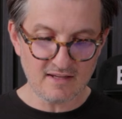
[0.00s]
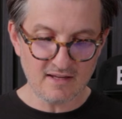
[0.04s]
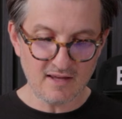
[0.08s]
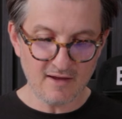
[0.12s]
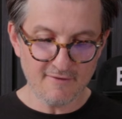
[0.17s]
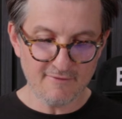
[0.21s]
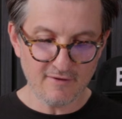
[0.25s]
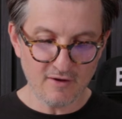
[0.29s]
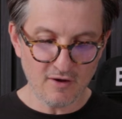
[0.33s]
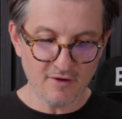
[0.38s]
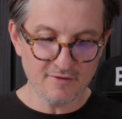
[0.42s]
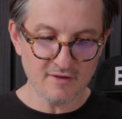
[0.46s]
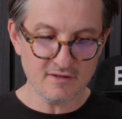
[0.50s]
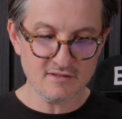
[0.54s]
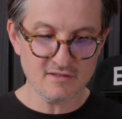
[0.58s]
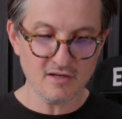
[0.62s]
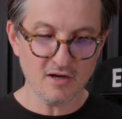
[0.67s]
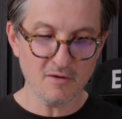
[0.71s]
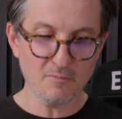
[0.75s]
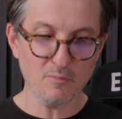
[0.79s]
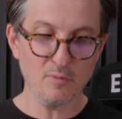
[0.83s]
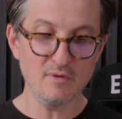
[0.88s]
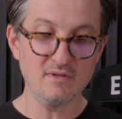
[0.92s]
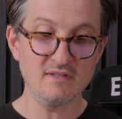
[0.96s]
cover on the
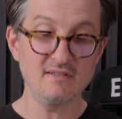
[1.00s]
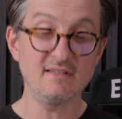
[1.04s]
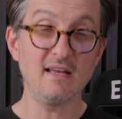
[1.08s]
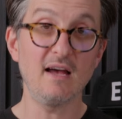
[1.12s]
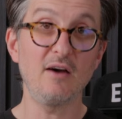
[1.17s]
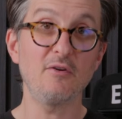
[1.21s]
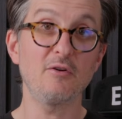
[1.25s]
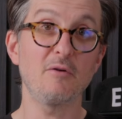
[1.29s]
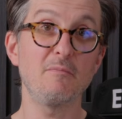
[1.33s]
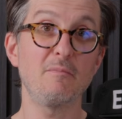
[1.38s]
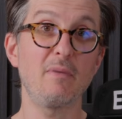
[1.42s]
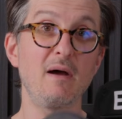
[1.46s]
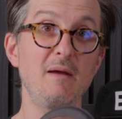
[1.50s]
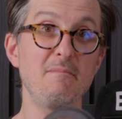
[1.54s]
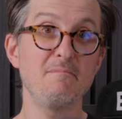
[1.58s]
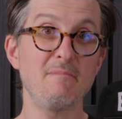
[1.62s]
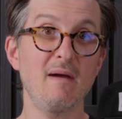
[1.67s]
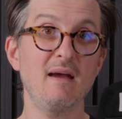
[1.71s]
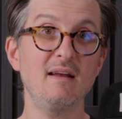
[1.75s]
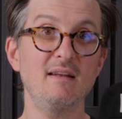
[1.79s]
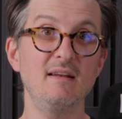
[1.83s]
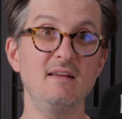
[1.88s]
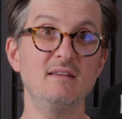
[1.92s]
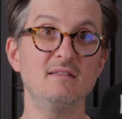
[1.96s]
top which is held on by
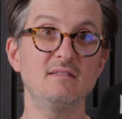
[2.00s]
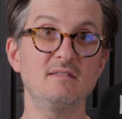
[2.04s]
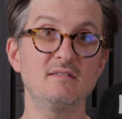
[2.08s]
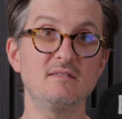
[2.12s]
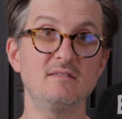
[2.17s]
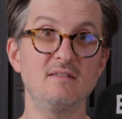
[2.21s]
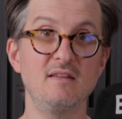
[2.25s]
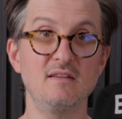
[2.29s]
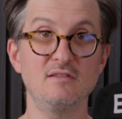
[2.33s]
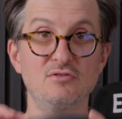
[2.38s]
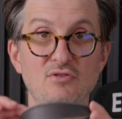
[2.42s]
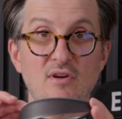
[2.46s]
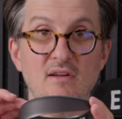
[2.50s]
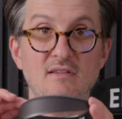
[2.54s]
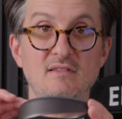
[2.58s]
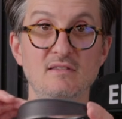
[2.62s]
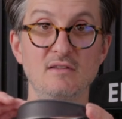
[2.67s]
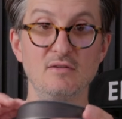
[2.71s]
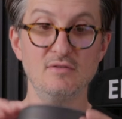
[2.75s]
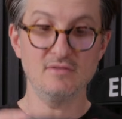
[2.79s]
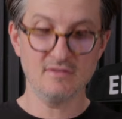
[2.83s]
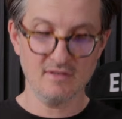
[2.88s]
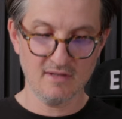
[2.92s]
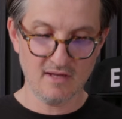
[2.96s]
magnets, this
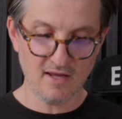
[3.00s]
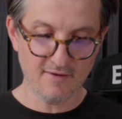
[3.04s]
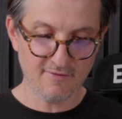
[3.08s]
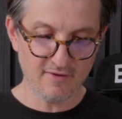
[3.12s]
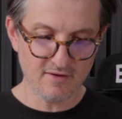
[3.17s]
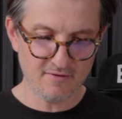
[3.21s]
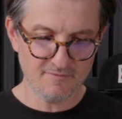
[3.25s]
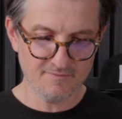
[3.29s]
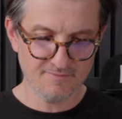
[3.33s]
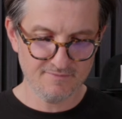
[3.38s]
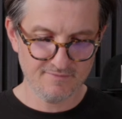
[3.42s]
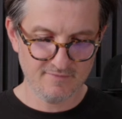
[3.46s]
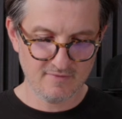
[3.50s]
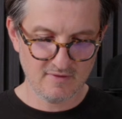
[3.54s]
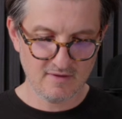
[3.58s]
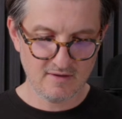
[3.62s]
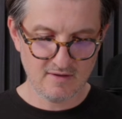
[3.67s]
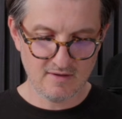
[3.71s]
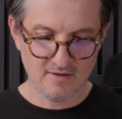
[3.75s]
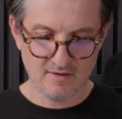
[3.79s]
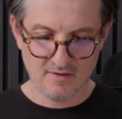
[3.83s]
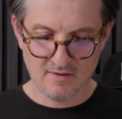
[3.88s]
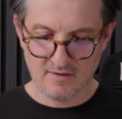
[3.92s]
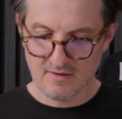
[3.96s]
translucent cover.
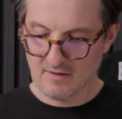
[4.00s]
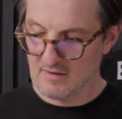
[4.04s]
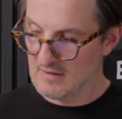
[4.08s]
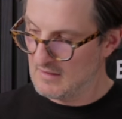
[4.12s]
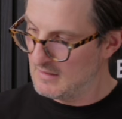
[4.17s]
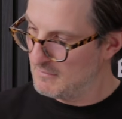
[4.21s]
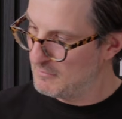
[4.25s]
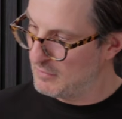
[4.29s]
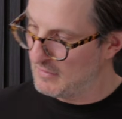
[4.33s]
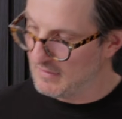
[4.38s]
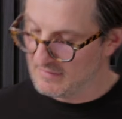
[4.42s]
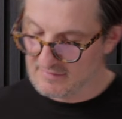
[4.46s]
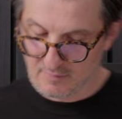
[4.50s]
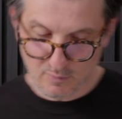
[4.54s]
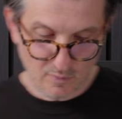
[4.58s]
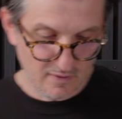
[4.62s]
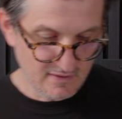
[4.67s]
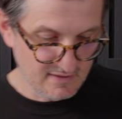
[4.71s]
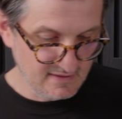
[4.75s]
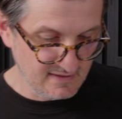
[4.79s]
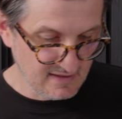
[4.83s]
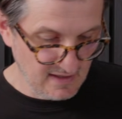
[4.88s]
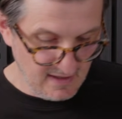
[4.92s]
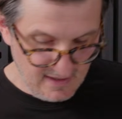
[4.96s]
Put that to one
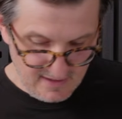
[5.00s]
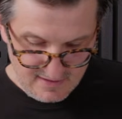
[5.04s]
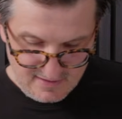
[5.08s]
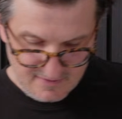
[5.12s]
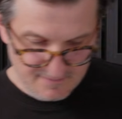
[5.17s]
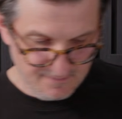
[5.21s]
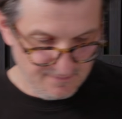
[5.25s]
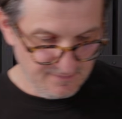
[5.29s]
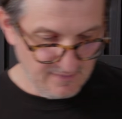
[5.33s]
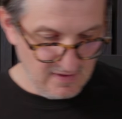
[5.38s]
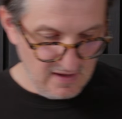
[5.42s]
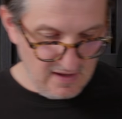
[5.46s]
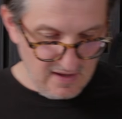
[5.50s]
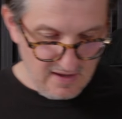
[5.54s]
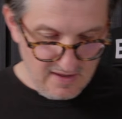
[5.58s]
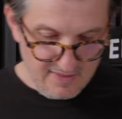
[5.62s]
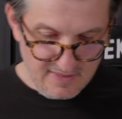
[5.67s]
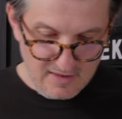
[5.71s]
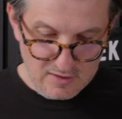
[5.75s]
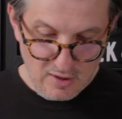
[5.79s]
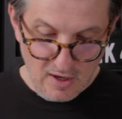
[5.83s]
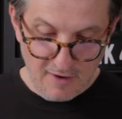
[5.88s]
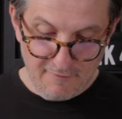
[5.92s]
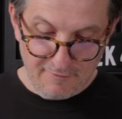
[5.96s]
side.
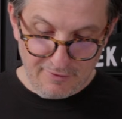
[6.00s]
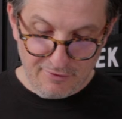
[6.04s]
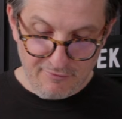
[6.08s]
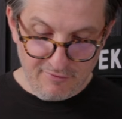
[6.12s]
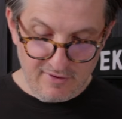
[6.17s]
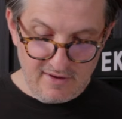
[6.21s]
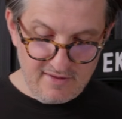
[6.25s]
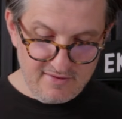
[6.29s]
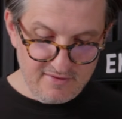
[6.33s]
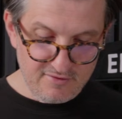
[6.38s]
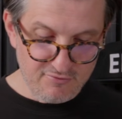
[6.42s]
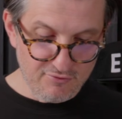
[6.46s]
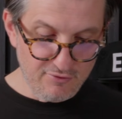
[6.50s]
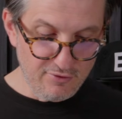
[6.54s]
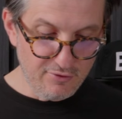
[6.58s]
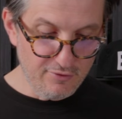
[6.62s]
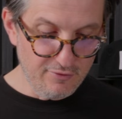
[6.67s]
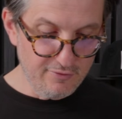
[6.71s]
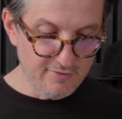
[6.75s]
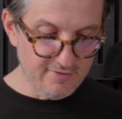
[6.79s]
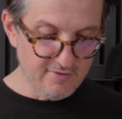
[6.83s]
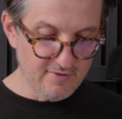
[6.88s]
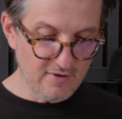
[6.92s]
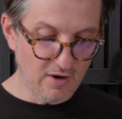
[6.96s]
Then you have 3
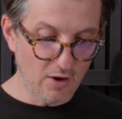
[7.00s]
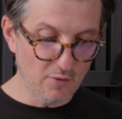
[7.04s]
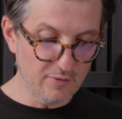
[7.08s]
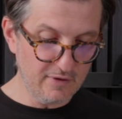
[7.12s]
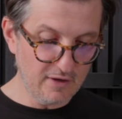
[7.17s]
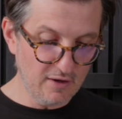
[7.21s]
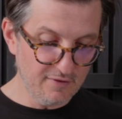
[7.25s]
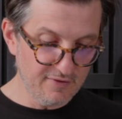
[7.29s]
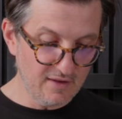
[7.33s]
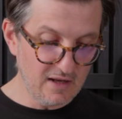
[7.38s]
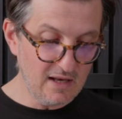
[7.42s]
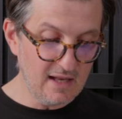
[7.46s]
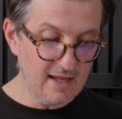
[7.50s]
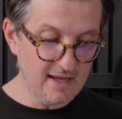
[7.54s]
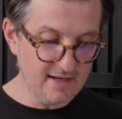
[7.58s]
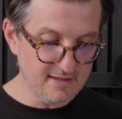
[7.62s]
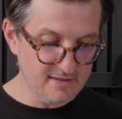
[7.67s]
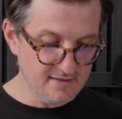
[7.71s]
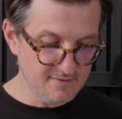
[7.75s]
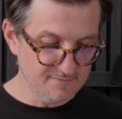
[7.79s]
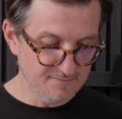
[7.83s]
screws holding on the lid.